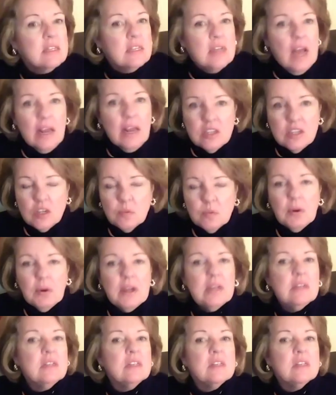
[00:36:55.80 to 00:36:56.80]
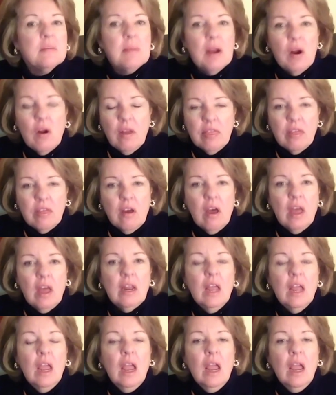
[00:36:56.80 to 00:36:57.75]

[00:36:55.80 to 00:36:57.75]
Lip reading: not a sprint, it's a marathon.